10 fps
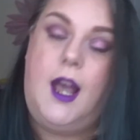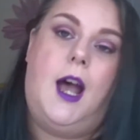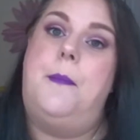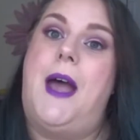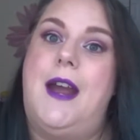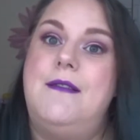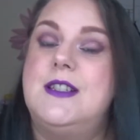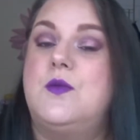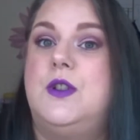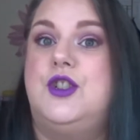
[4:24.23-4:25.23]
Her
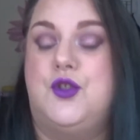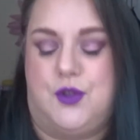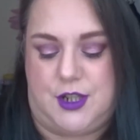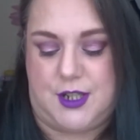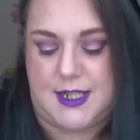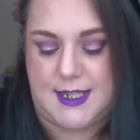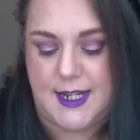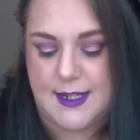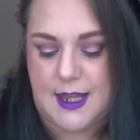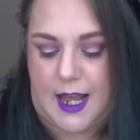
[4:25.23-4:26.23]
parents were George VI